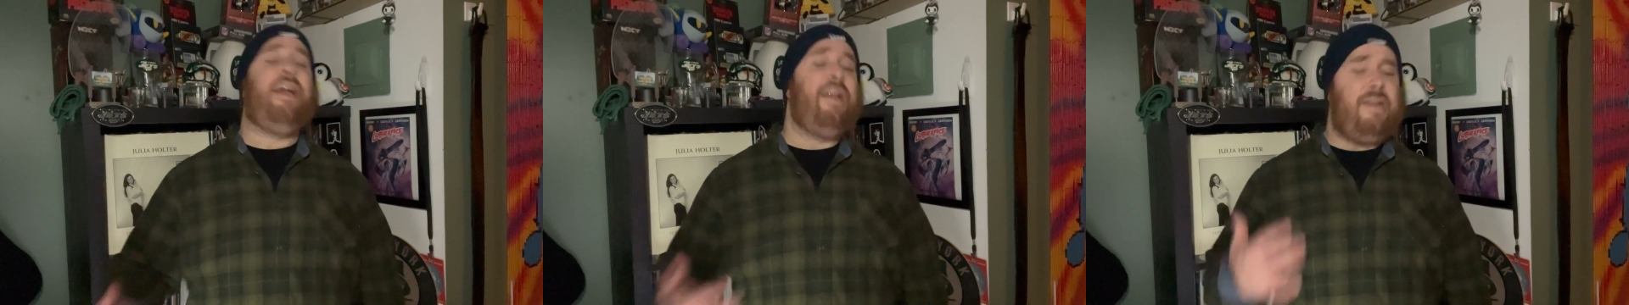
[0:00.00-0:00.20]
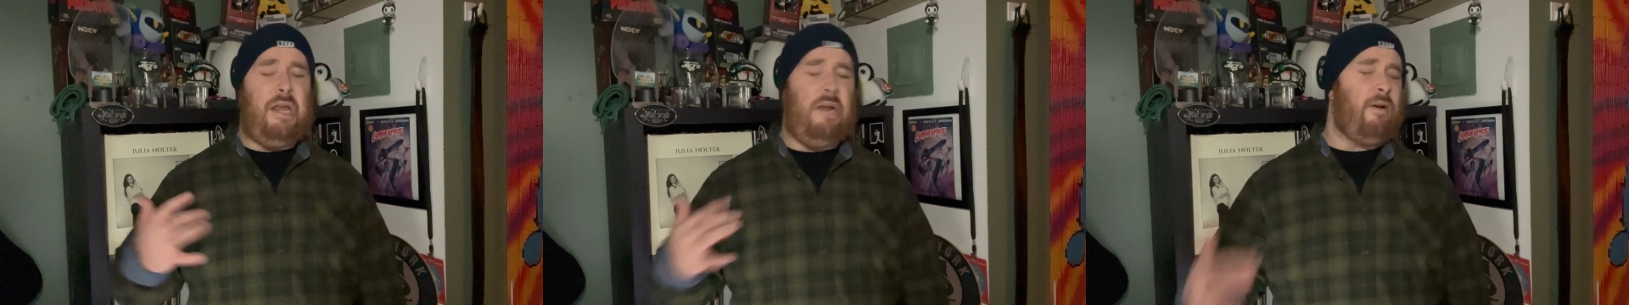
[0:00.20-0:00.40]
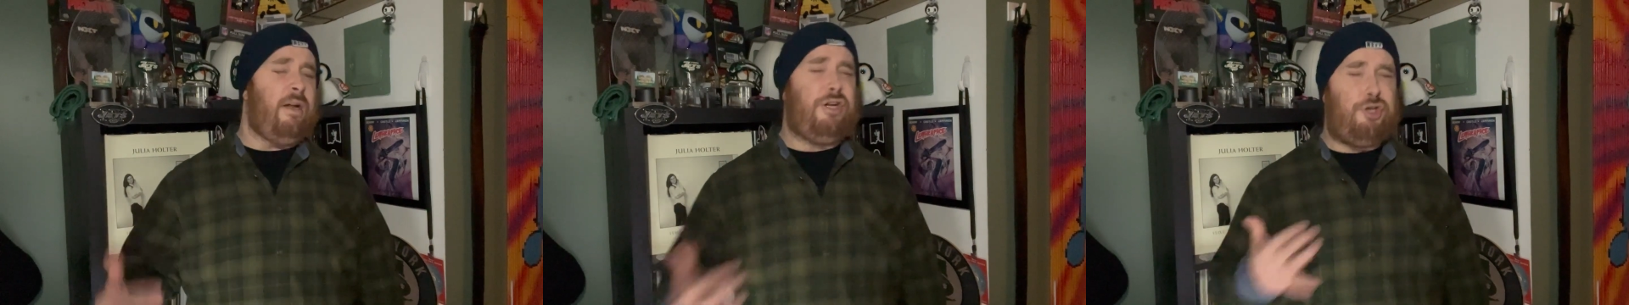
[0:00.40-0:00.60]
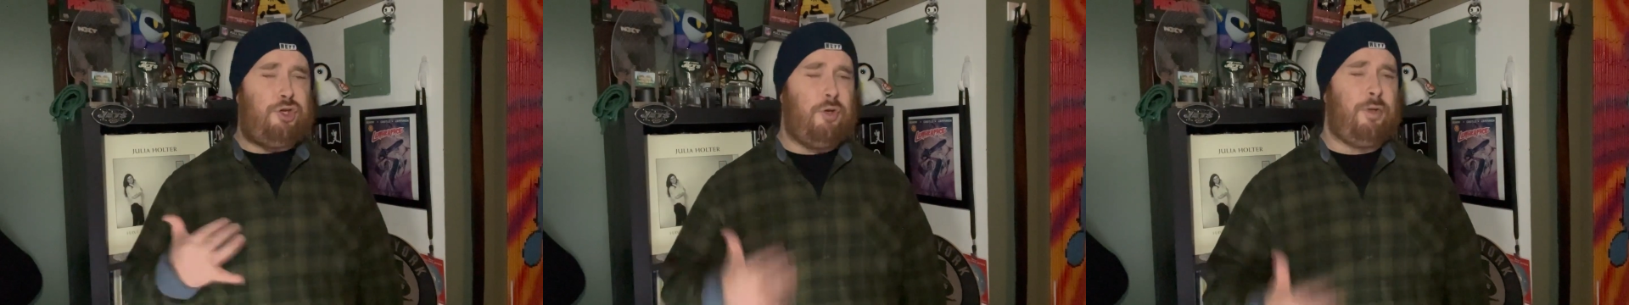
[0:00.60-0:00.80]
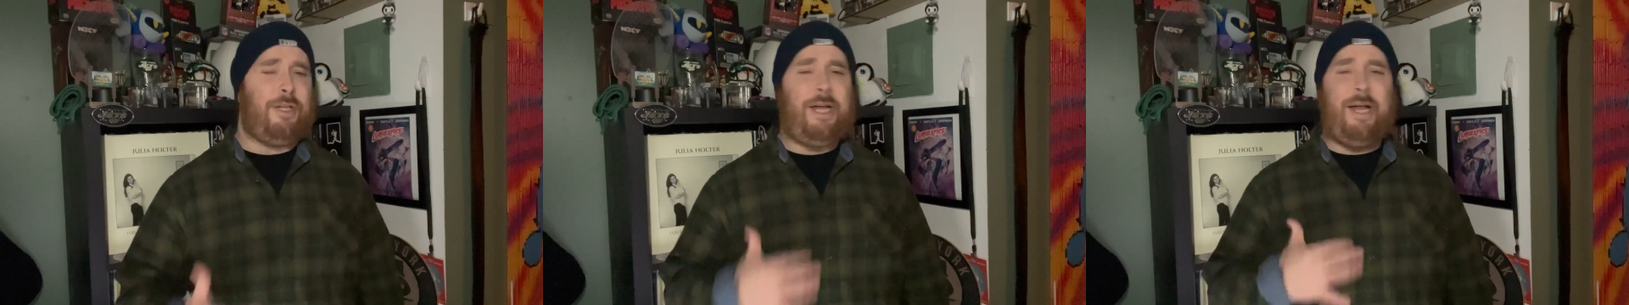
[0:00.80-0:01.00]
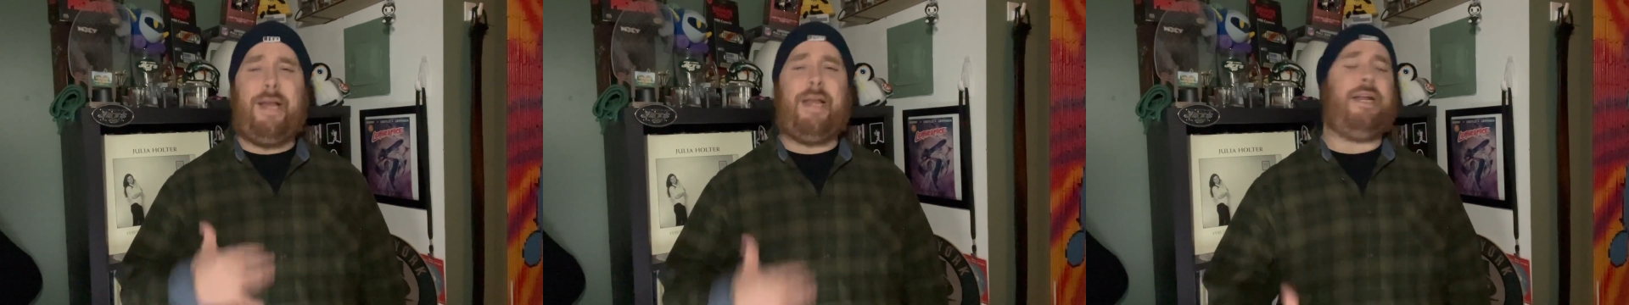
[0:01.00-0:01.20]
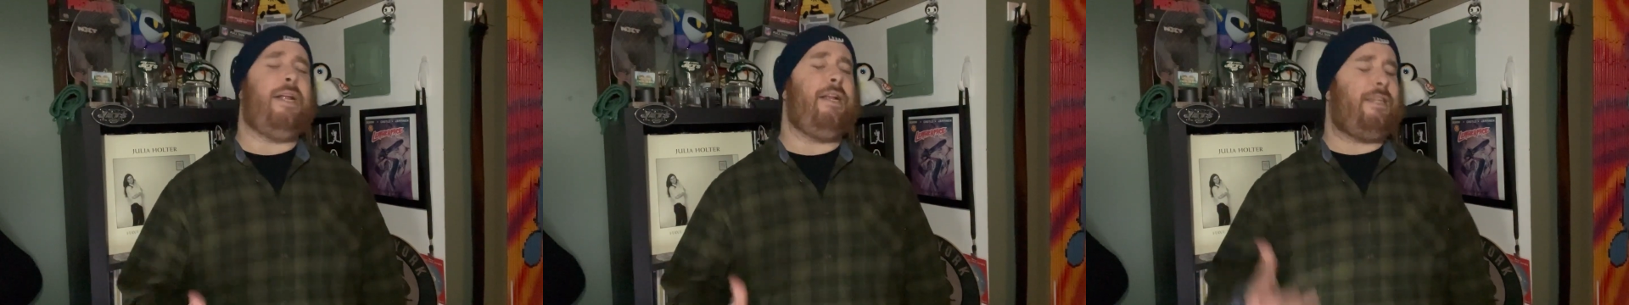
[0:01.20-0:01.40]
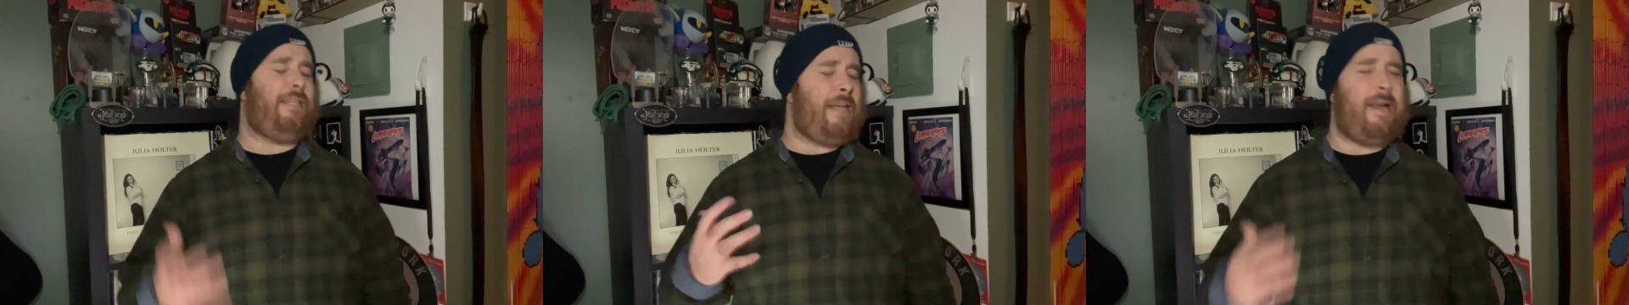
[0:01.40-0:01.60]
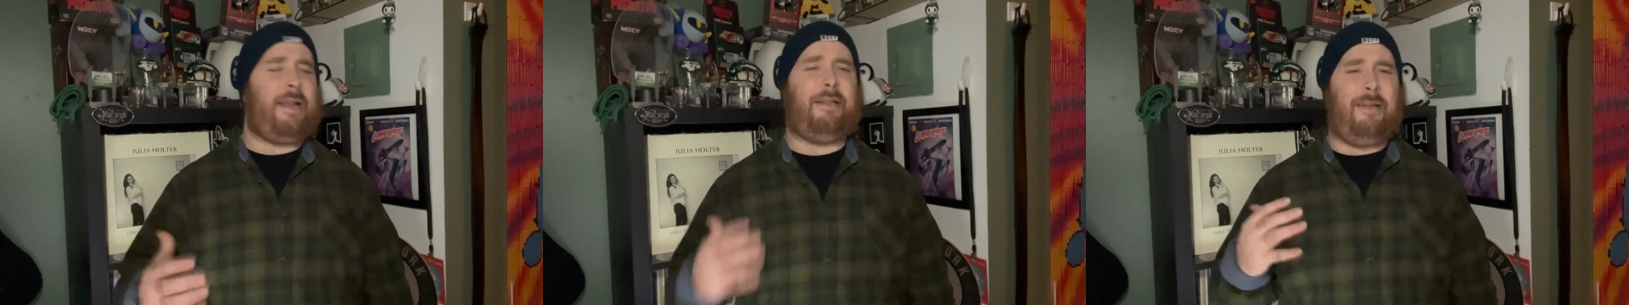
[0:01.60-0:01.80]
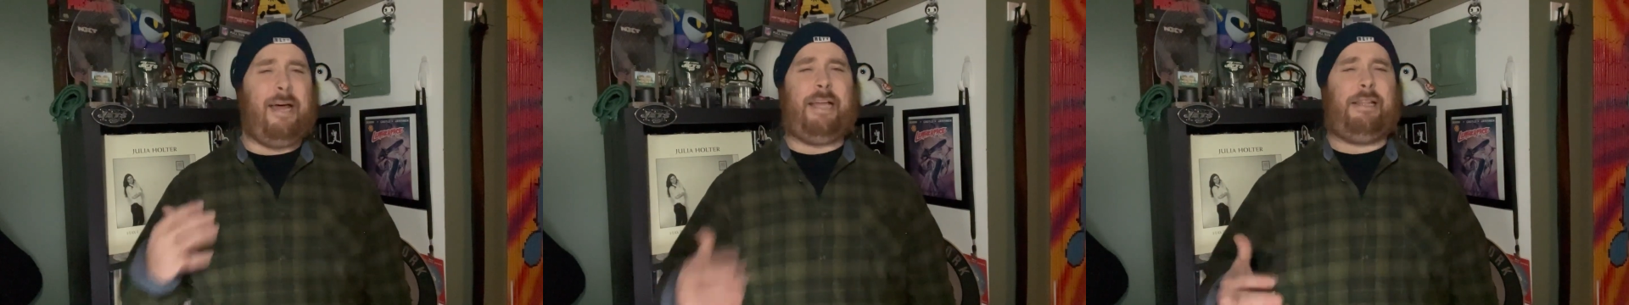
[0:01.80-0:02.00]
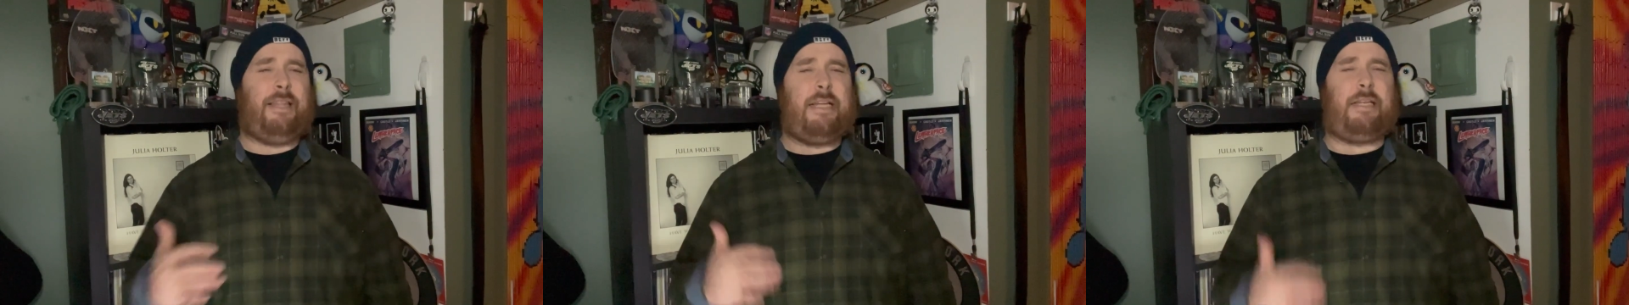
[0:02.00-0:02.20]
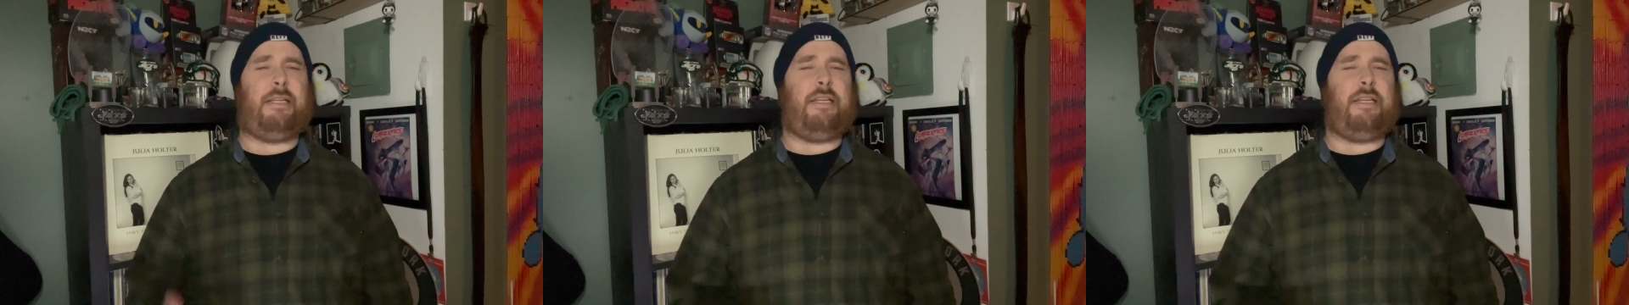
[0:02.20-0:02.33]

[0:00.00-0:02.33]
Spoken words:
hearing Julia in a setting like this,